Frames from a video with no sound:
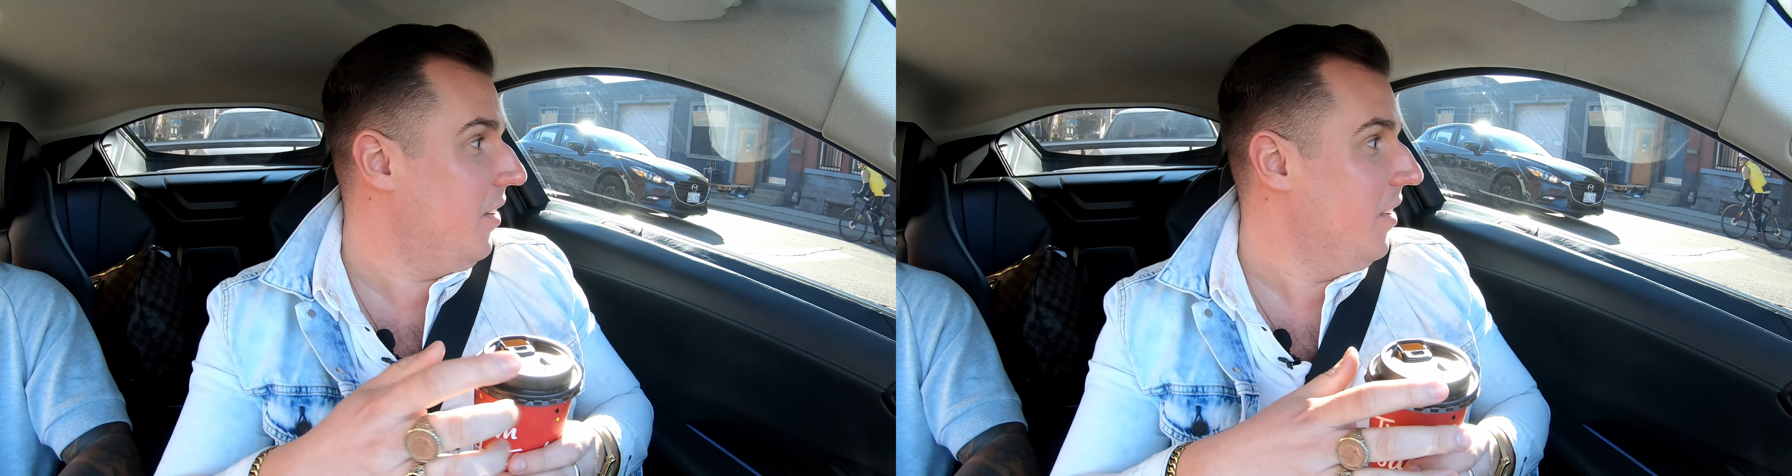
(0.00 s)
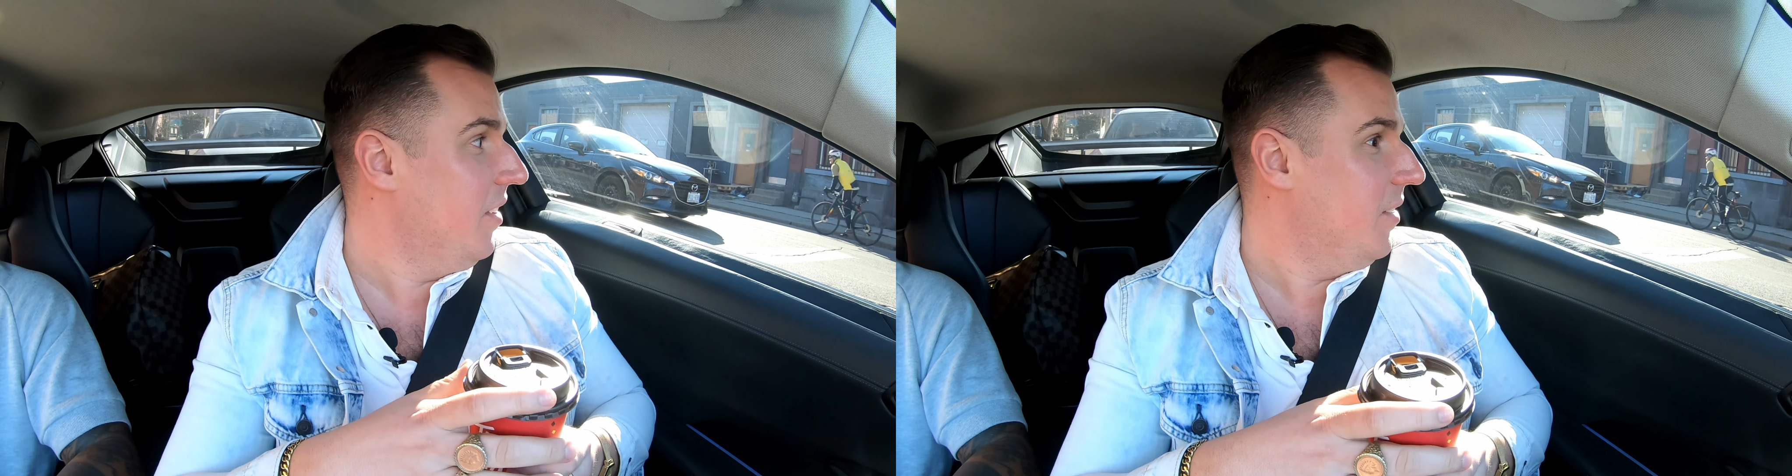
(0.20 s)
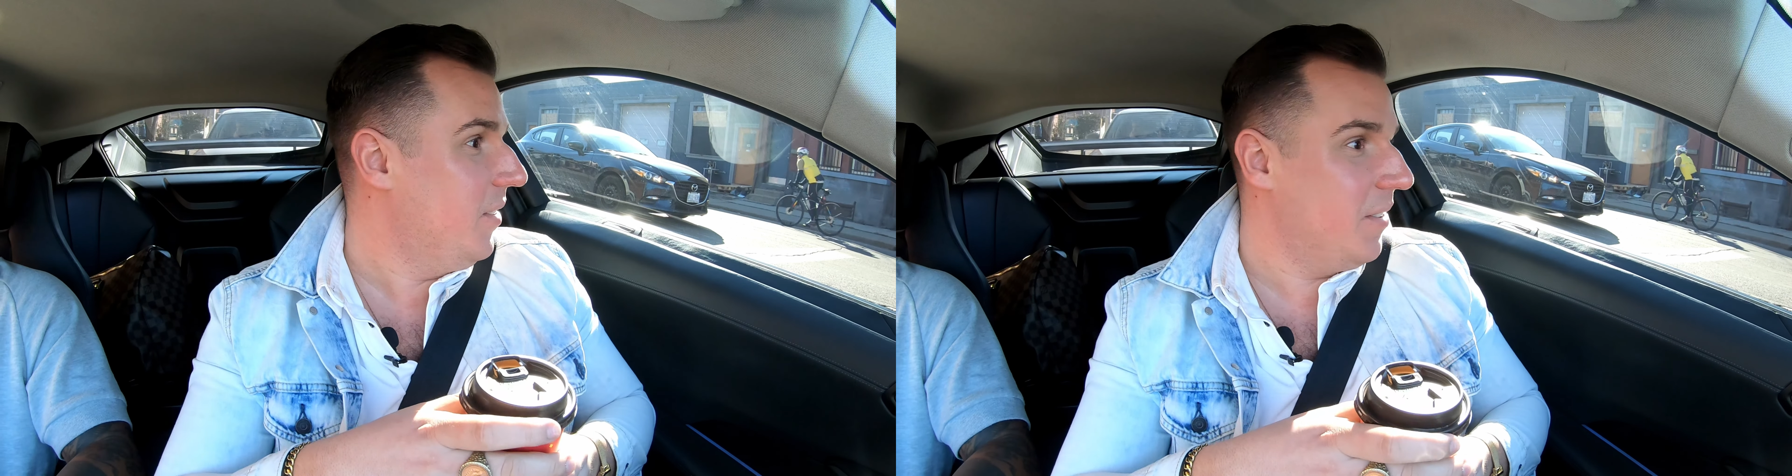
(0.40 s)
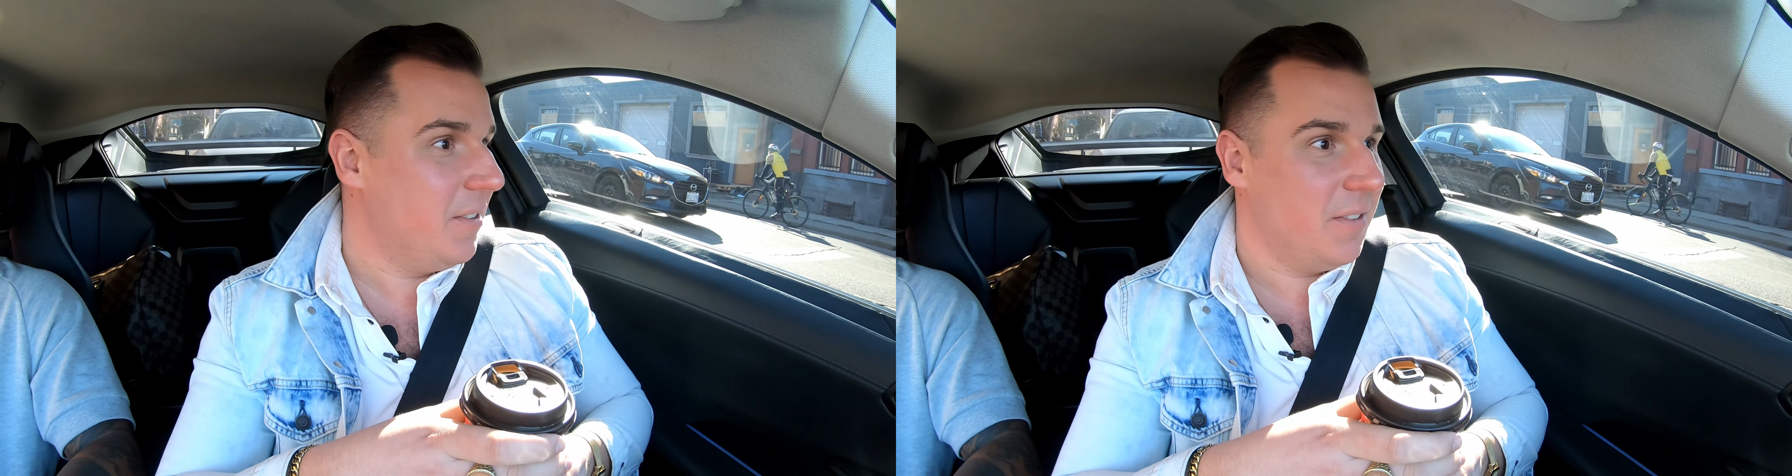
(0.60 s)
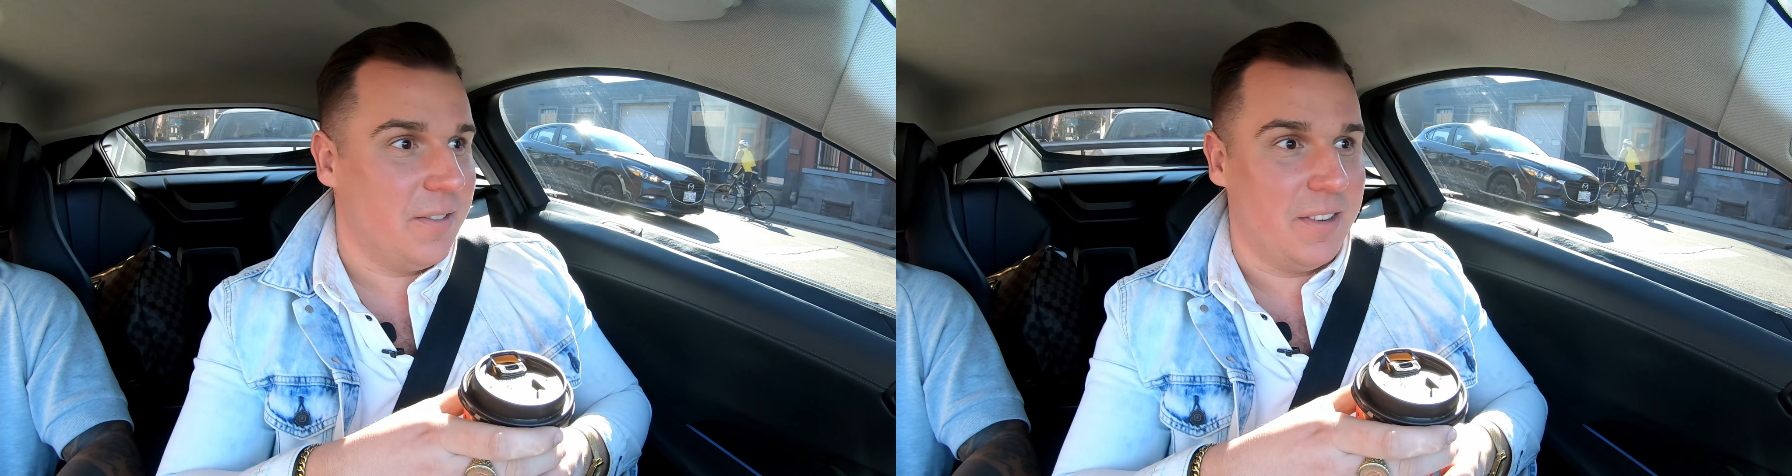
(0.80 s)
So you
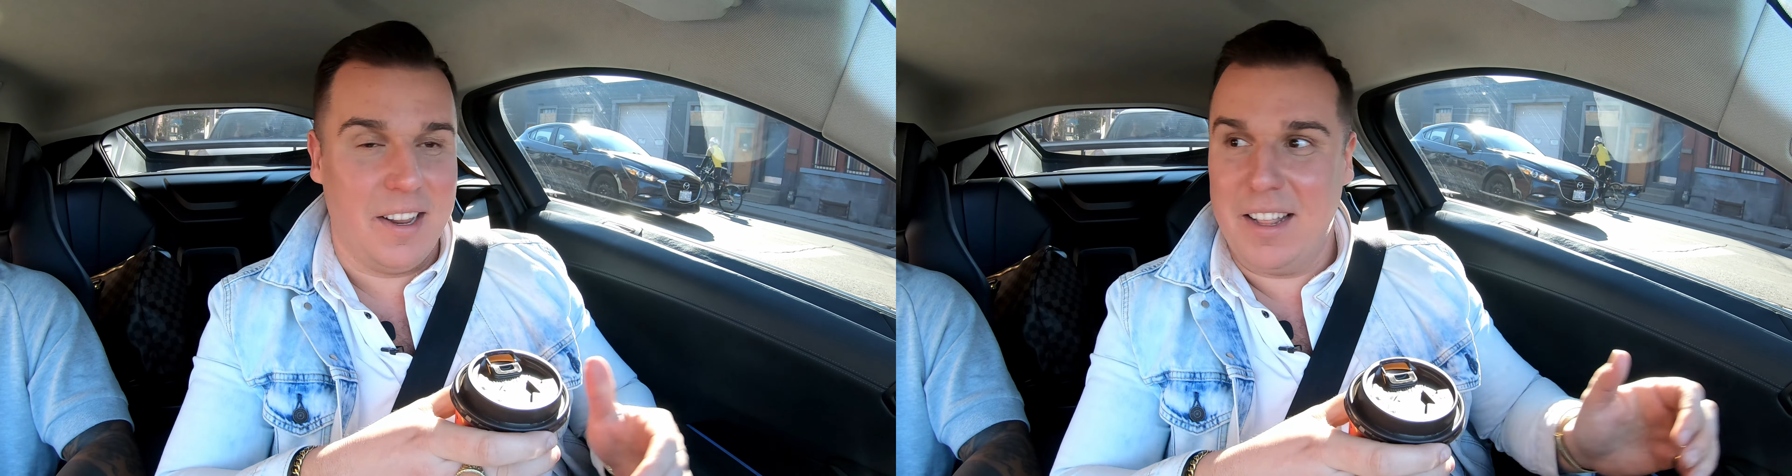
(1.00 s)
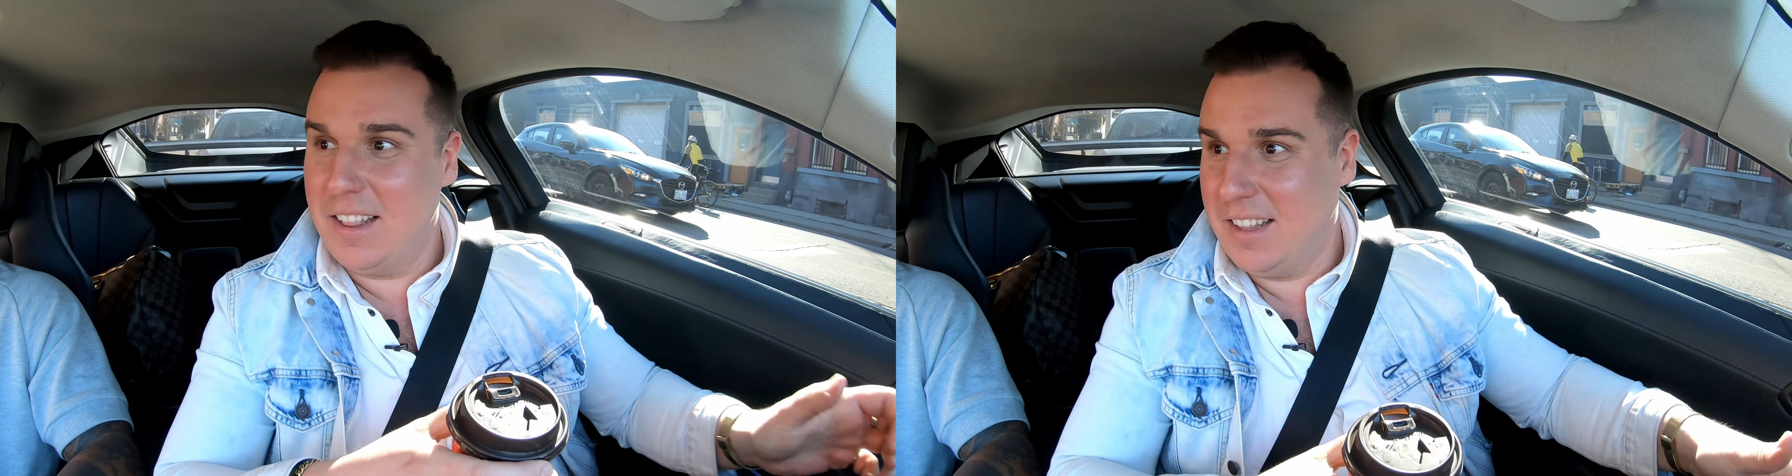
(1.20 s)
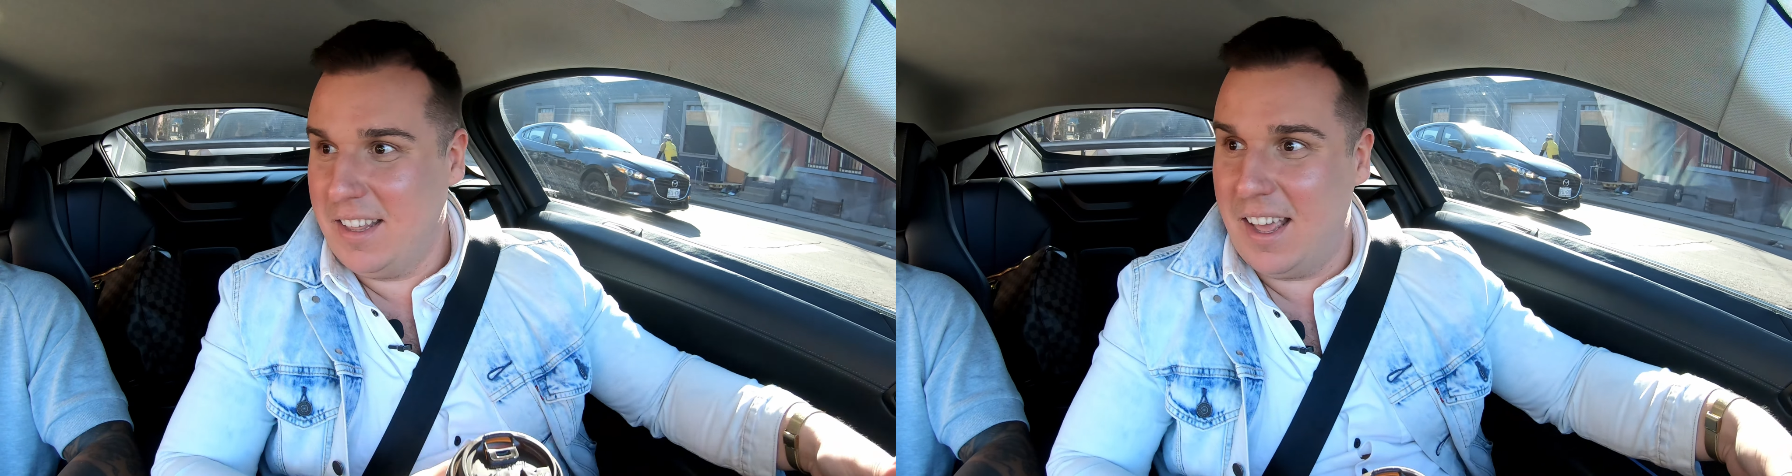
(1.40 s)
go to jail, right?